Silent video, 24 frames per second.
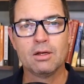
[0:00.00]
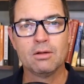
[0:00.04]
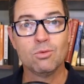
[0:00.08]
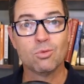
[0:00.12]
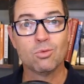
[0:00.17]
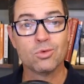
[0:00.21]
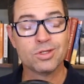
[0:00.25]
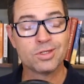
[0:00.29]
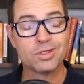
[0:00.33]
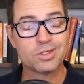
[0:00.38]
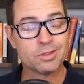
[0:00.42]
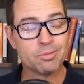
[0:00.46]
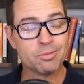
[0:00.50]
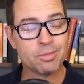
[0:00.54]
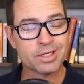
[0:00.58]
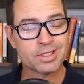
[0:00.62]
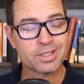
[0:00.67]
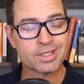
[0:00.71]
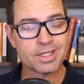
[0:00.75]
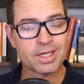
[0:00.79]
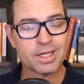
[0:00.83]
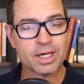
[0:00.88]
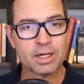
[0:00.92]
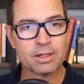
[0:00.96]
When's the
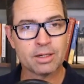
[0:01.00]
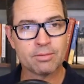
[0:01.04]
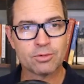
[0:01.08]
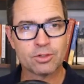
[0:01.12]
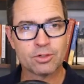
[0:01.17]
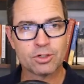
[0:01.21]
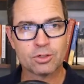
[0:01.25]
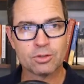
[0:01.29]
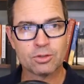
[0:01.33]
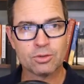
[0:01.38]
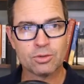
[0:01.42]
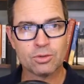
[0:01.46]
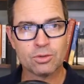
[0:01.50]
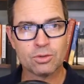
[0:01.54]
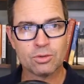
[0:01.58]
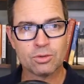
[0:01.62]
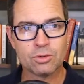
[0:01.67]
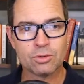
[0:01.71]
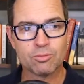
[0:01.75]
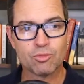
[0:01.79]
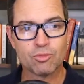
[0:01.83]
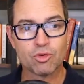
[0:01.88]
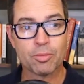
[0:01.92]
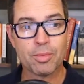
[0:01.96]
best time
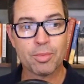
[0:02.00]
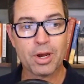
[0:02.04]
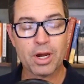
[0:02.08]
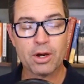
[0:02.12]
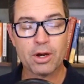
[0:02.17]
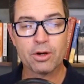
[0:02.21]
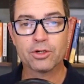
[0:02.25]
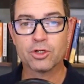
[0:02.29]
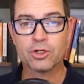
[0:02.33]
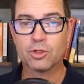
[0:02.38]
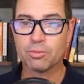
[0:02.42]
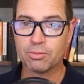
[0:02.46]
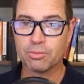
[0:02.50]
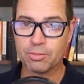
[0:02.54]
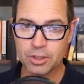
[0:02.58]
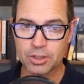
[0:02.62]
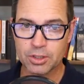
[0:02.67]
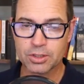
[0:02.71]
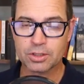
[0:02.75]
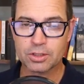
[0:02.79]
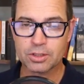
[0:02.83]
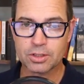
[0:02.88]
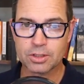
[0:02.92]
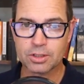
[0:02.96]
to prepare your
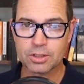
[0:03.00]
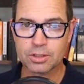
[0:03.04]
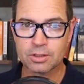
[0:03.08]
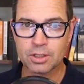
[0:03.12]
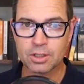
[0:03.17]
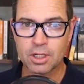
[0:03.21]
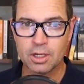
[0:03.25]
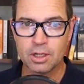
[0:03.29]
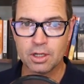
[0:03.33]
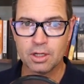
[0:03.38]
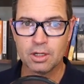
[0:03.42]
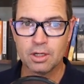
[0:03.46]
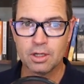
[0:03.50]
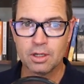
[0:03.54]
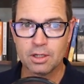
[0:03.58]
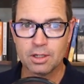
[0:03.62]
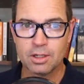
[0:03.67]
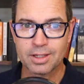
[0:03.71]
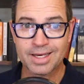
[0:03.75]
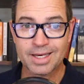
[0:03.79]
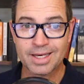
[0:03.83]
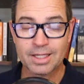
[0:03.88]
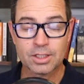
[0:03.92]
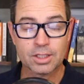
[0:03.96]
business
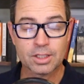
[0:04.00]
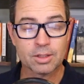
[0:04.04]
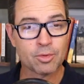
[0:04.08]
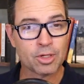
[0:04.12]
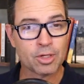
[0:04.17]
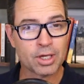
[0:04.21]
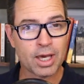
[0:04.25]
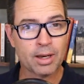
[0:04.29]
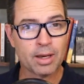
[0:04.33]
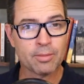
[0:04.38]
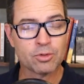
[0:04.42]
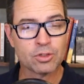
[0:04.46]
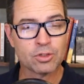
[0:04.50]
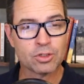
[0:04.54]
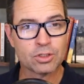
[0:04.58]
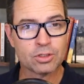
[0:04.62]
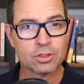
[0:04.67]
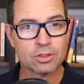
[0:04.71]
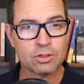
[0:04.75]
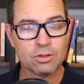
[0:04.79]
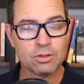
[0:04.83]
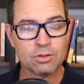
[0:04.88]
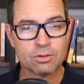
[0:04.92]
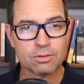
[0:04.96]
in case something happens to
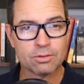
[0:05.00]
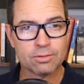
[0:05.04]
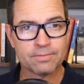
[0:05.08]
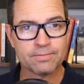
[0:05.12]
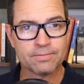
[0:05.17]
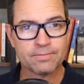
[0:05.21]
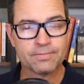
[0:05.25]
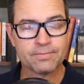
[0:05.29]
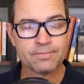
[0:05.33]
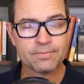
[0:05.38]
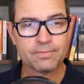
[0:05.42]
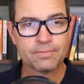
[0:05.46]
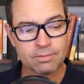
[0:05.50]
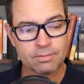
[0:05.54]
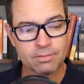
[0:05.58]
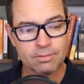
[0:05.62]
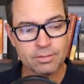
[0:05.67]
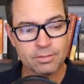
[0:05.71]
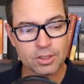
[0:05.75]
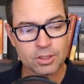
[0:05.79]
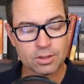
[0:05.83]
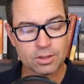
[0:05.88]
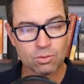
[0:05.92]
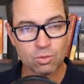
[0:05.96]
you?
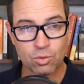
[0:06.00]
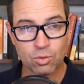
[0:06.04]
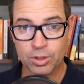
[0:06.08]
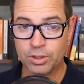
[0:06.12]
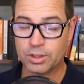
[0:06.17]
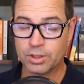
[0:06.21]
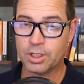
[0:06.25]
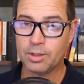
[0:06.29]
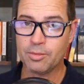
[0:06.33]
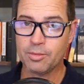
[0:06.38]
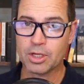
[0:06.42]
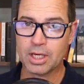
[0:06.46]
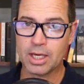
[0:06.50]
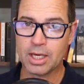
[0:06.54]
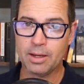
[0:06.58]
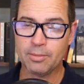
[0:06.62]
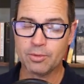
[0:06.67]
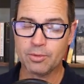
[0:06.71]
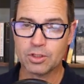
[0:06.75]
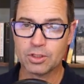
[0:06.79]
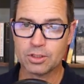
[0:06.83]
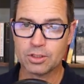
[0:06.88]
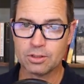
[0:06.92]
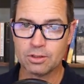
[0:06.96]
Is it when something
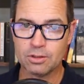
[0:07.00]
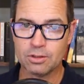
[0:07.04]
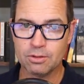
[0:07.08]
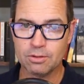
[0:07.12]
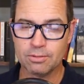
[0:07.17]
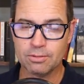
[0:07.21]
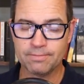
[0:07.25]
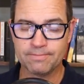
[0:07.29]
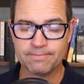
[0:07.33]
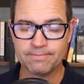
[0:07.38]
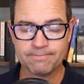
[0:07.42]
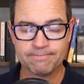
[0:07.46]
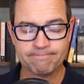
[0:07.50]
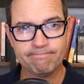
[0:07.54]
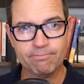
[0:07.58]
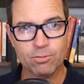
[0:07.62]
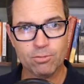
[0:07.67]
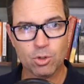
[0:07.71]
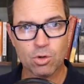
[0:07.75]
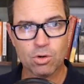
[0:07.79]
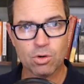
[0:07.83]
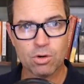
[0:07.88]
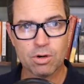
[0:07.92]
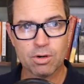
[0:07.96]
happens to you
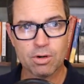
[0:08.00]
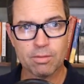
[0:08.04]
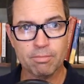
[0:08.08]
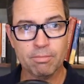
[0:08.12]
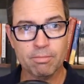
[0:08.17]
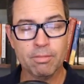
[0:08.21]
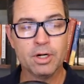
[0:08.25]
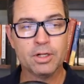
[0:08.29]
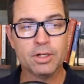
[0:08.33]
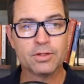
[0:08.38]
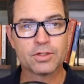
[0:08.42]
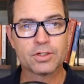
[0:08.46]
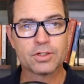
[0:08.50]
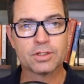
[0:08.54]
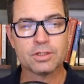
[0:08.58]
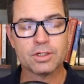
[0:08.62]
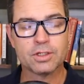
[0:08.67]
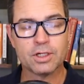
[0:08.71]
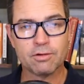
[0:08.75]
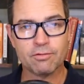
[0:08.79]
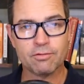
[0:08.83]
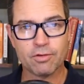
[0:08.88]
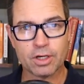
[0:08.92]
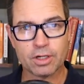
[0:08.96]
or months
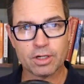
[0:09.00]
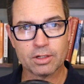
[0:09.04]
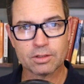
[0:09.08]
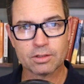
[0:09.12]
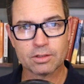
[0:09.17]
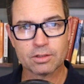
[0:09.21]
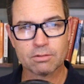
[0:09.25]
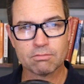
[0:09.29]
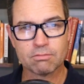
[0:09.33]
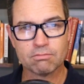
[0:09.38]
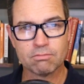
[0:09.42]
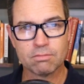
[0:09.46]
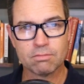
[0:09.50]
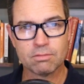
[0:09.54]
in advance?